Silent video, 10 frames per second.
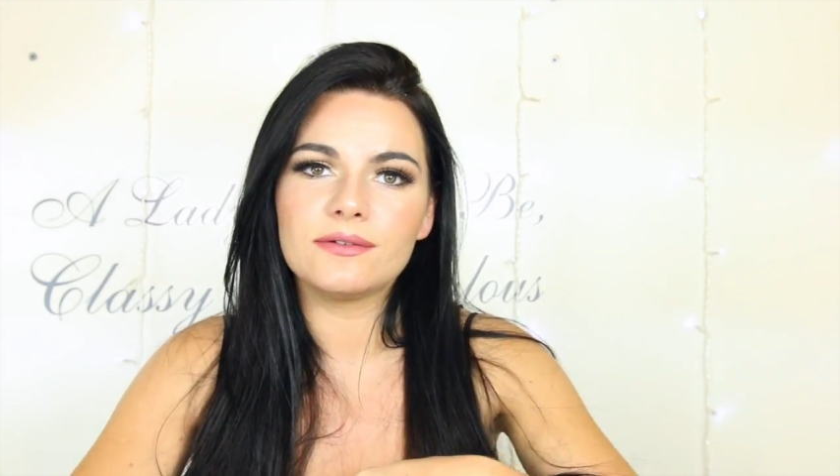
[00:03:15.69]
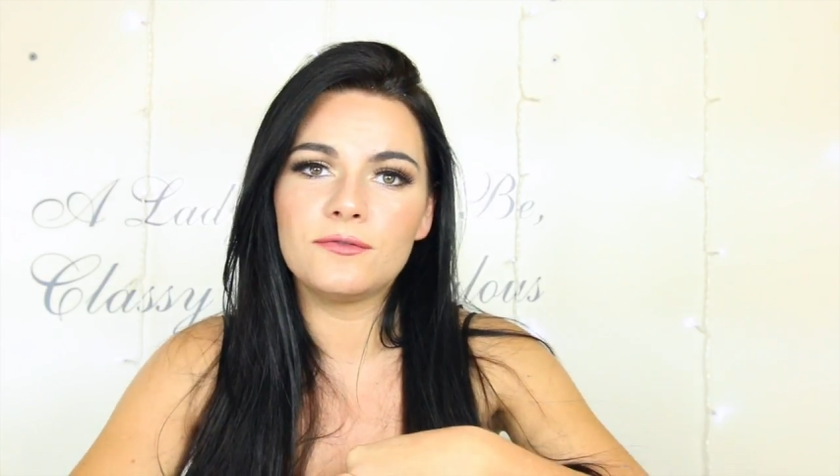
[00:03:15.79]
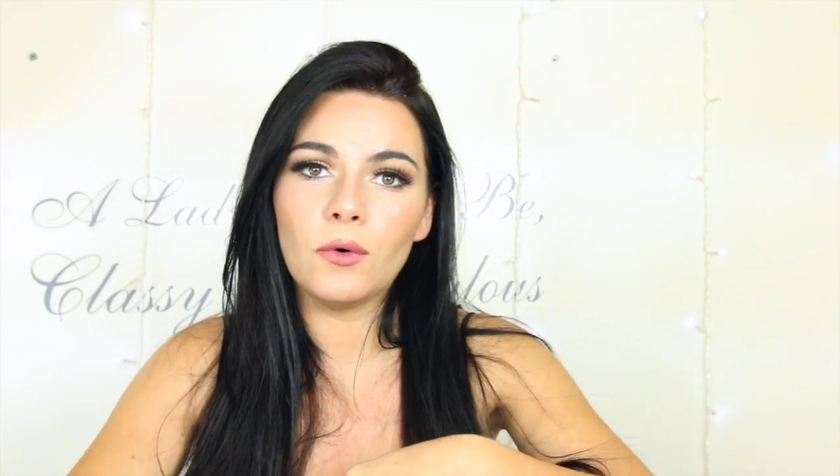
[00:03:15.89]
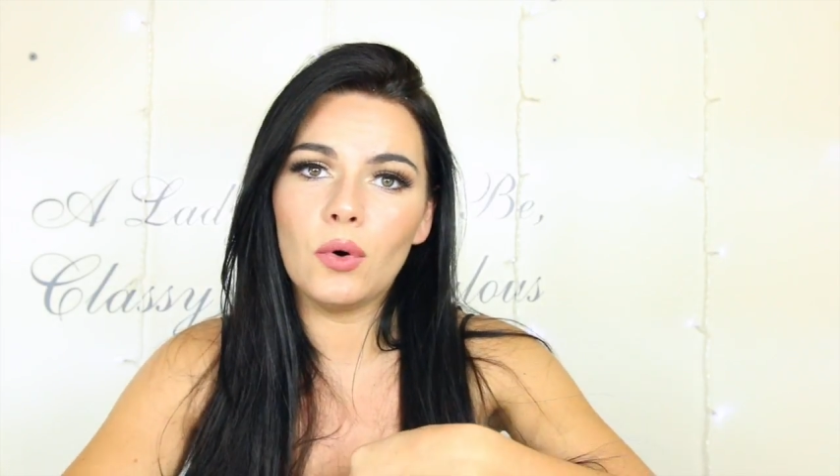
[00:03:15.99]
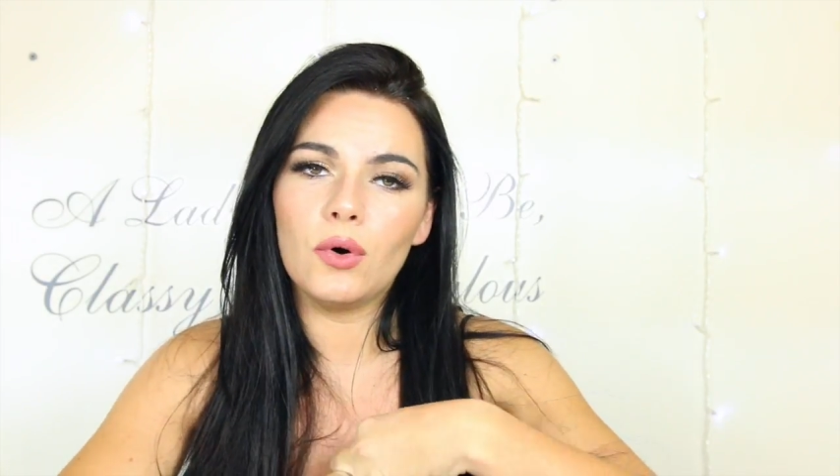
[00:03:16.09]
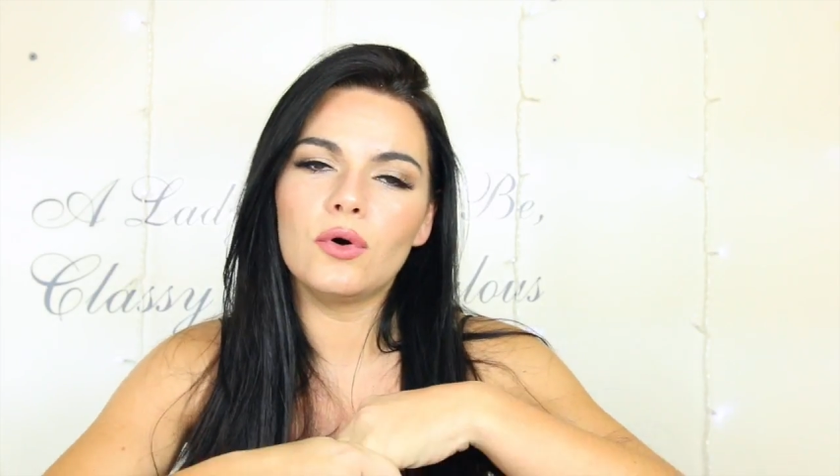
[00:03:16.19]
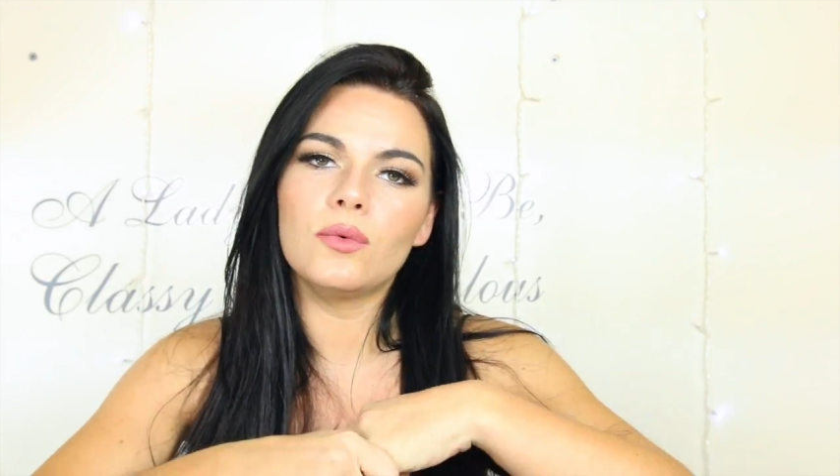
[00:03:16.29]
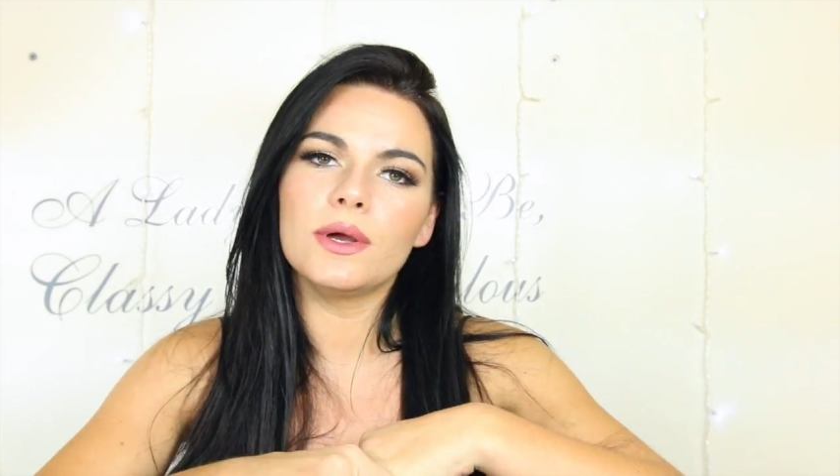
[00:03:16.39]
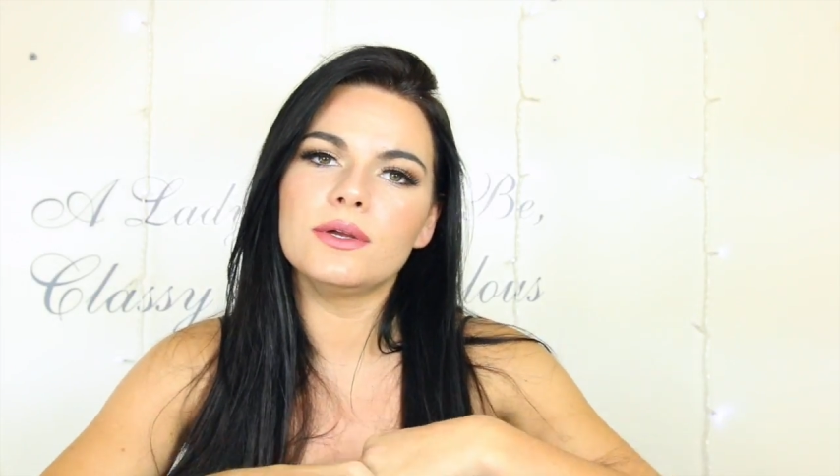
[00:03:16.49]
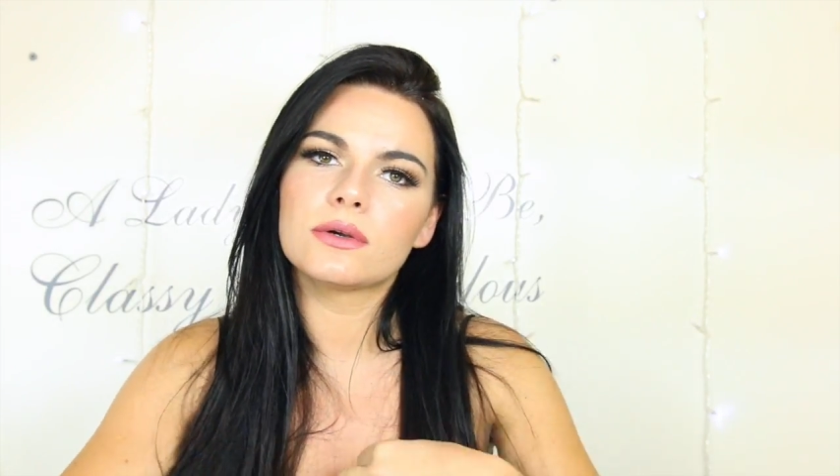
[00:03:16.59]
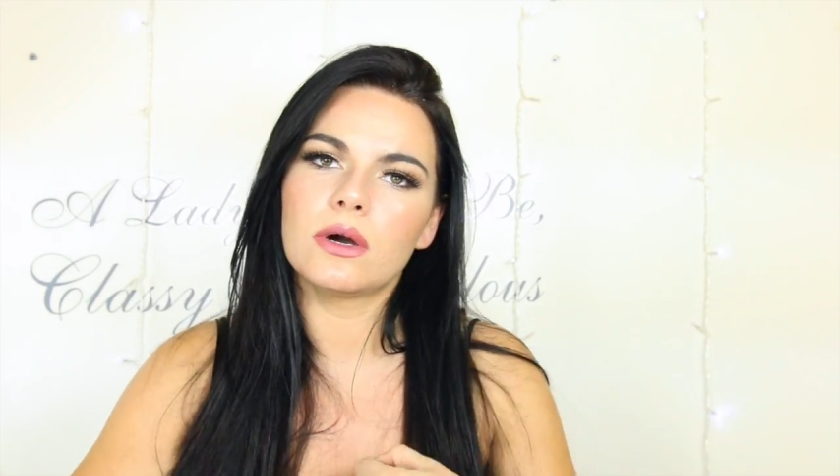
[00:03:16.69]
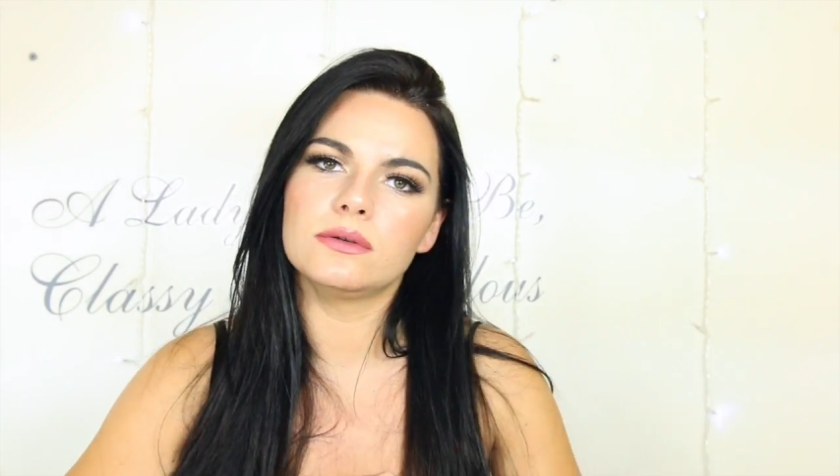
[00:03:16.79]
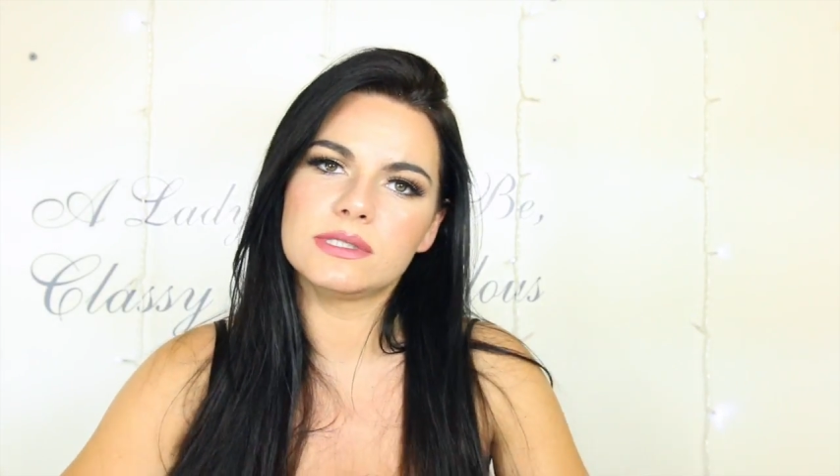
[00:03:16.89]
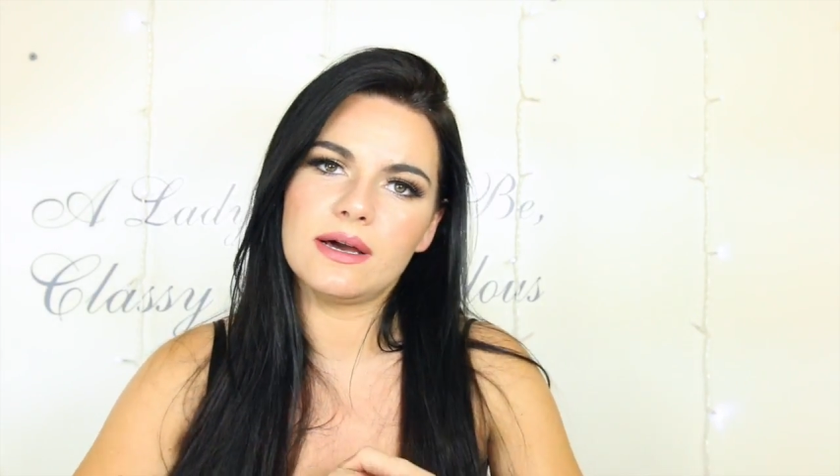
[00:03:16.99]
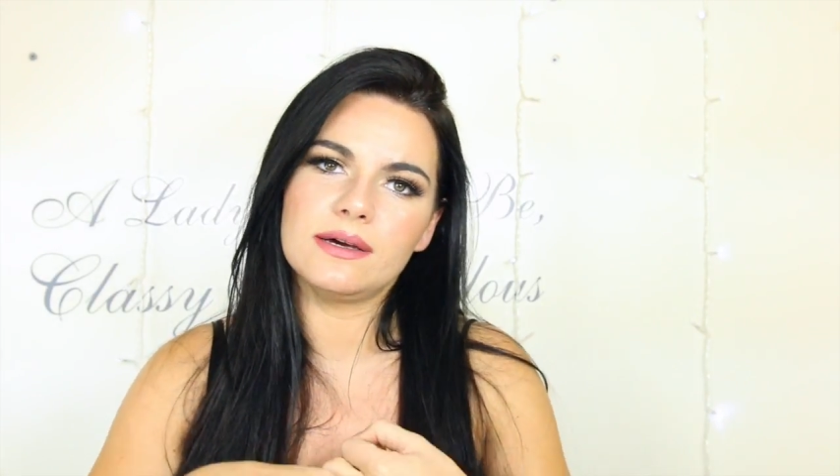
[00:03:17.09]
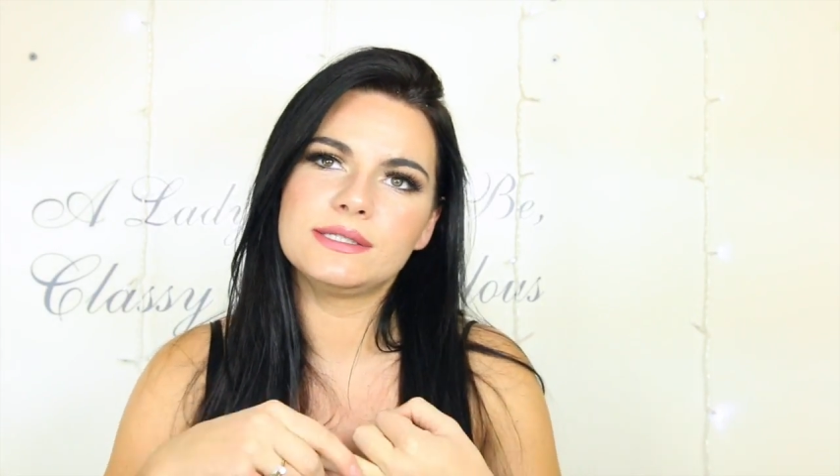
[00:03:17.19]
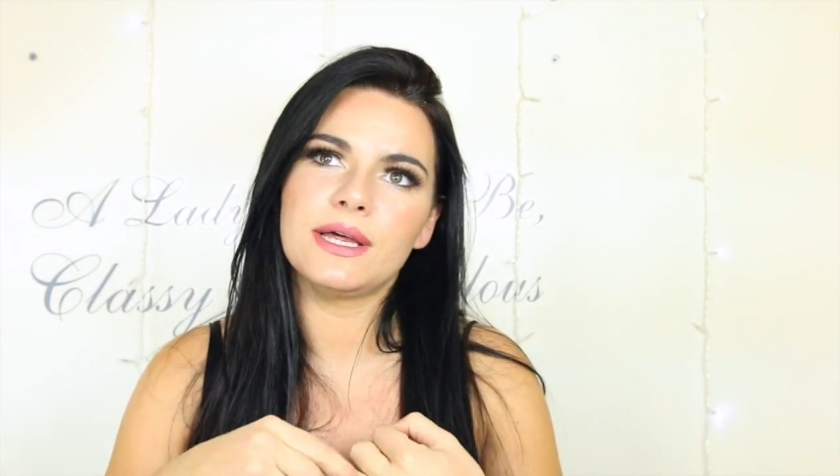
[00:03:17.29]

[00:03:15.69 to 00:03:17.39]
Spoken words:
for or what your goals are.